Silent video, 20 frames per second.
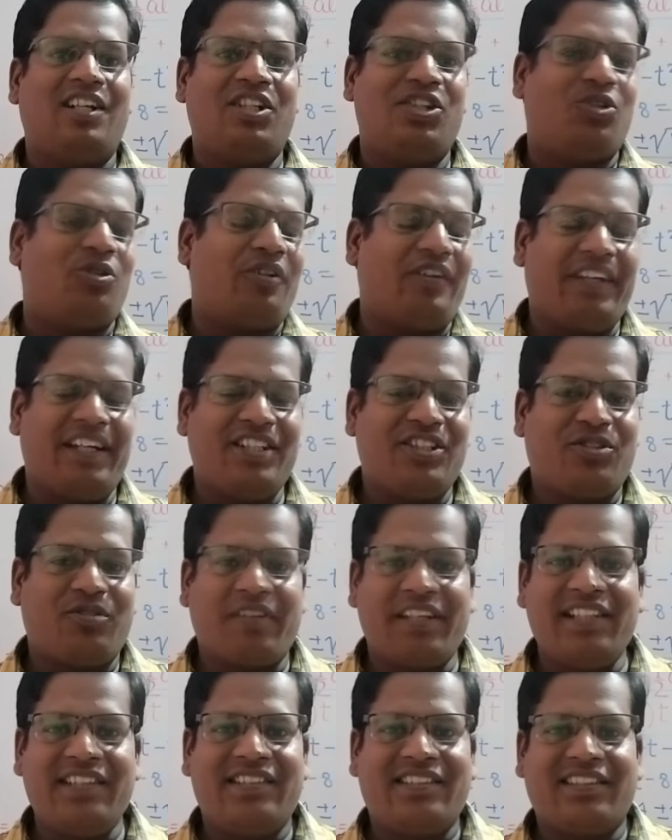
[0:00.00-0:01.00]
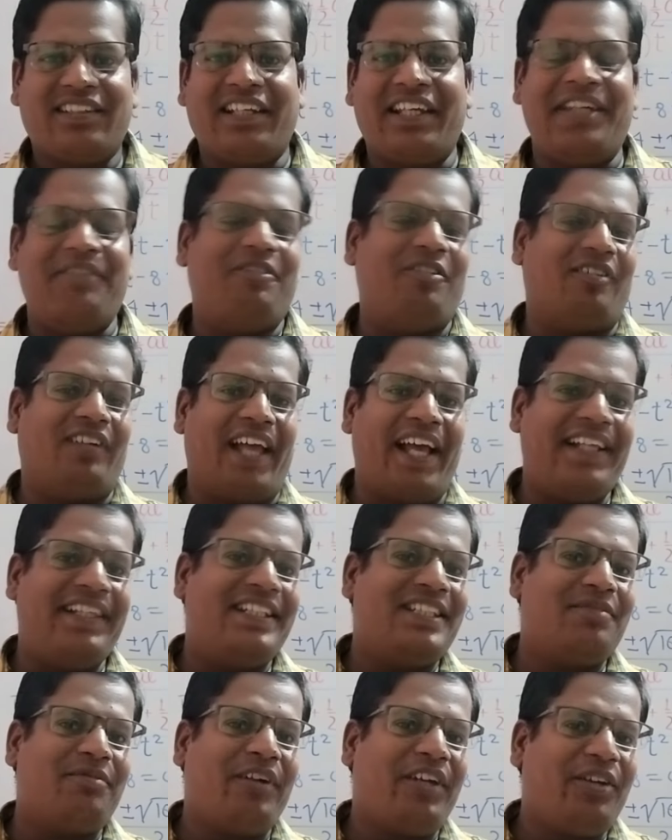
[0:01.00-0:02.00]
So dear students, if you like
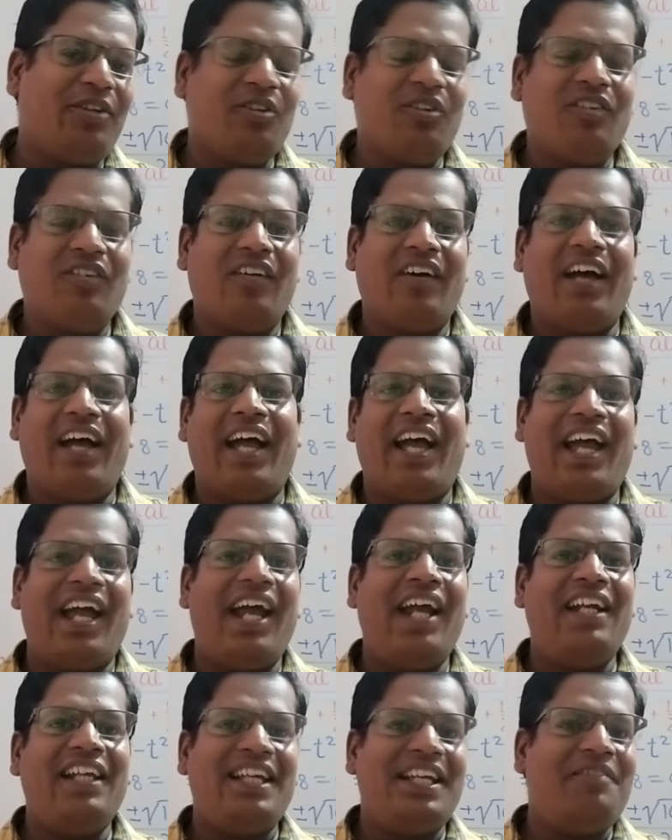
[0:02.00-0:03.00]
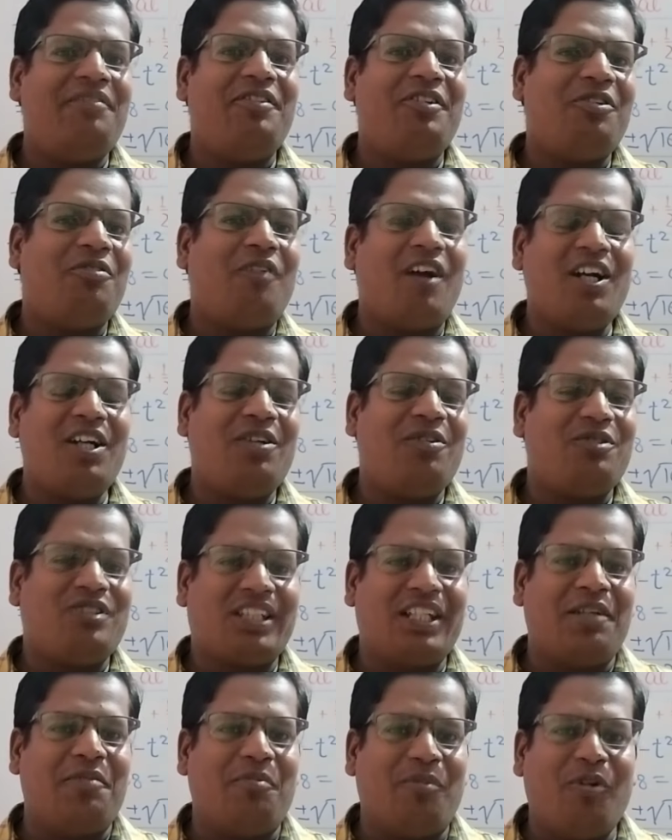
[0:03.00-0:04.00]
this video and if you want to
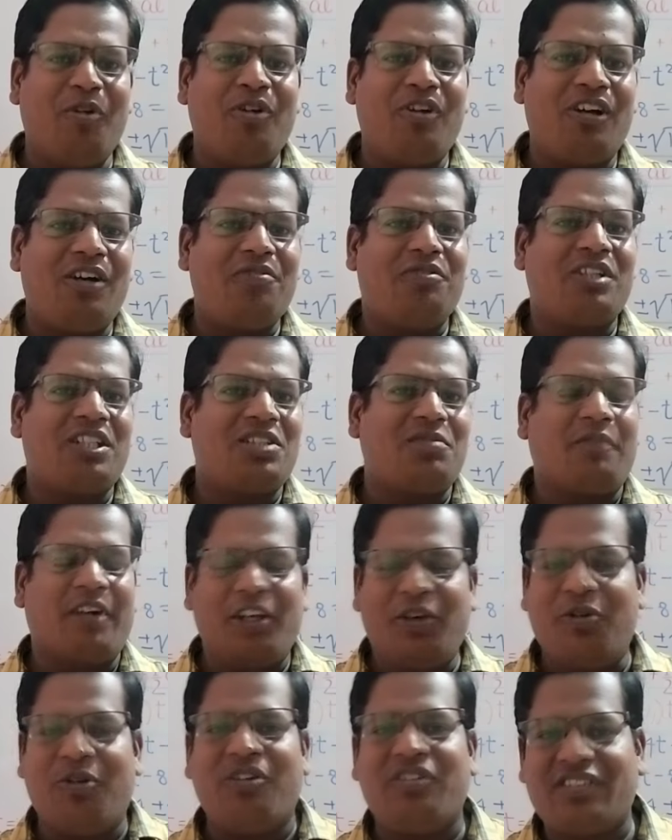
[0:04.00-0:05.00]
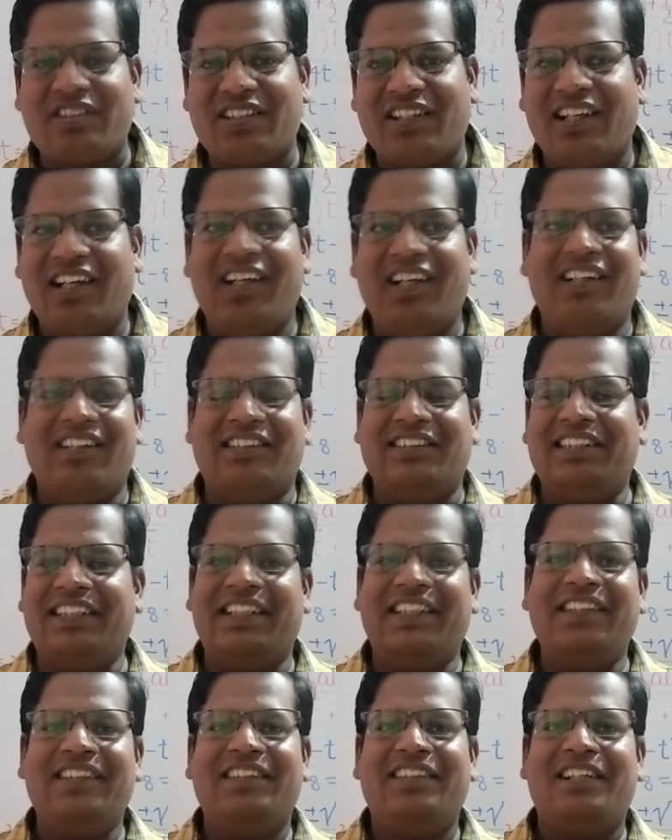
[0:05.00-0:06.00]
see more of such videos,
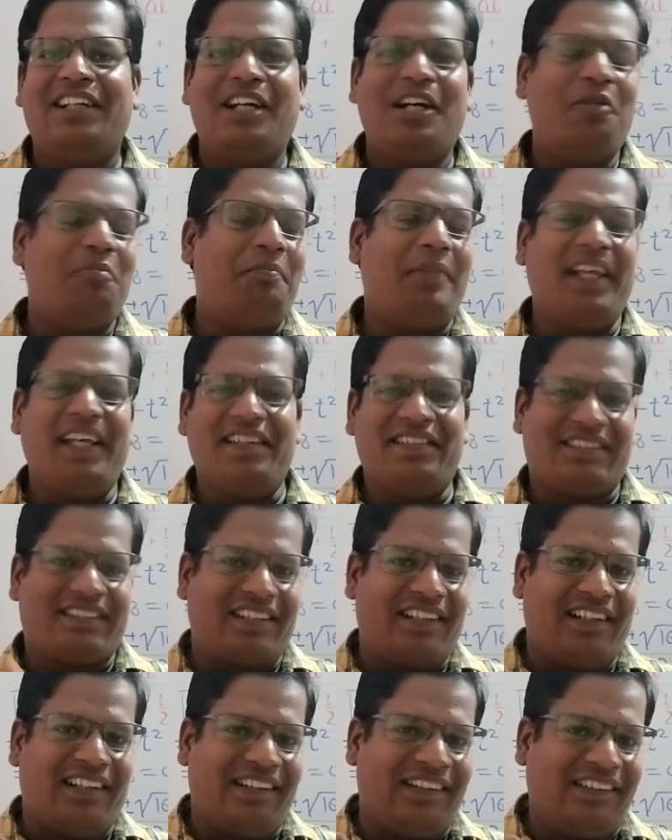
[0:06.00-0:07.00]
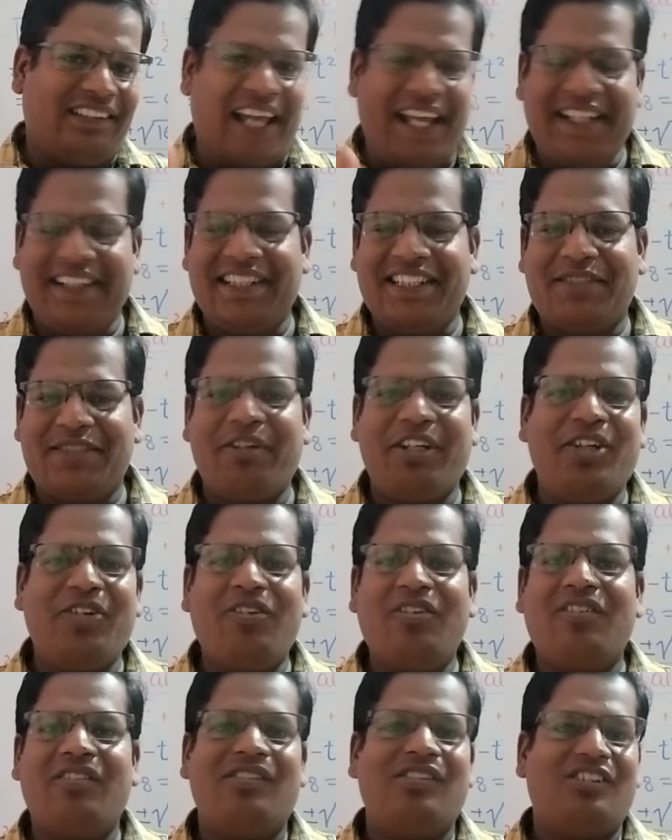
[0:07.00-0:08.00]
then please like this
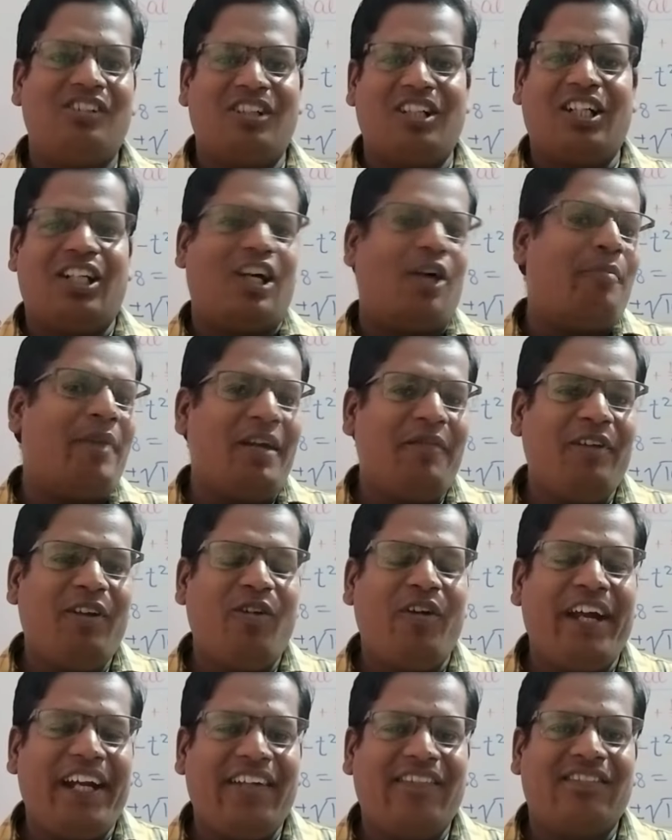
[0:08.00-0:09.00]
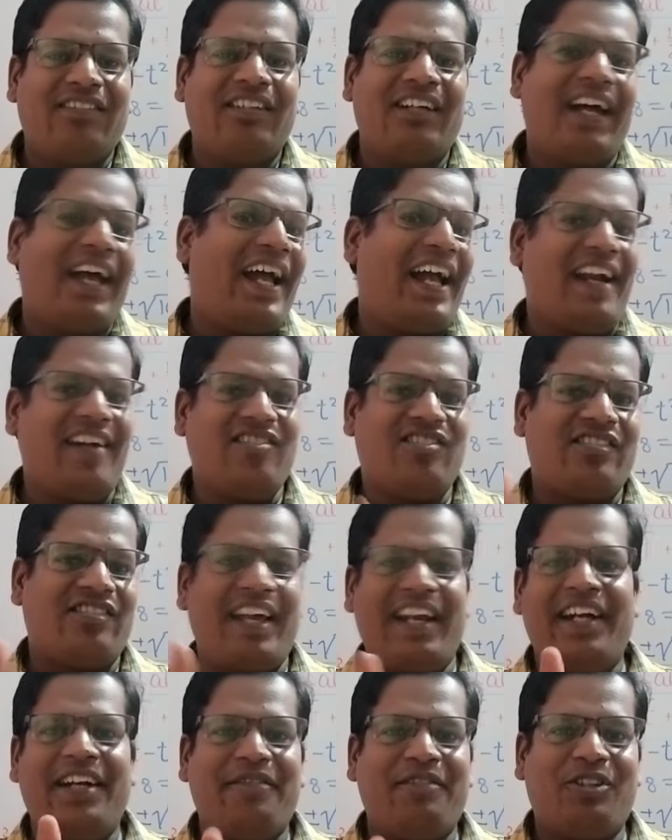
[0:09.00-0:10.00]
video, comment below it and
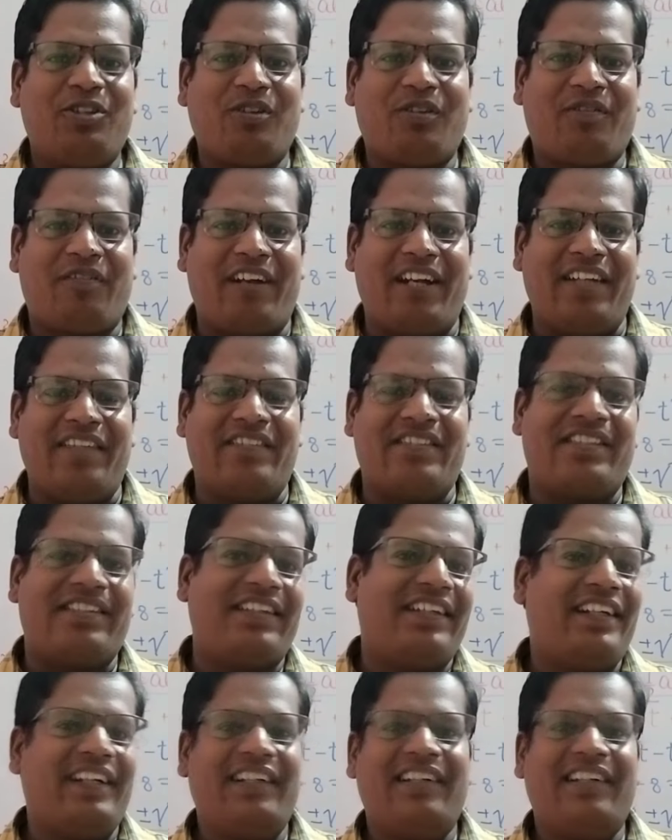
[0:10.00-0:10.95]
share it with your friends.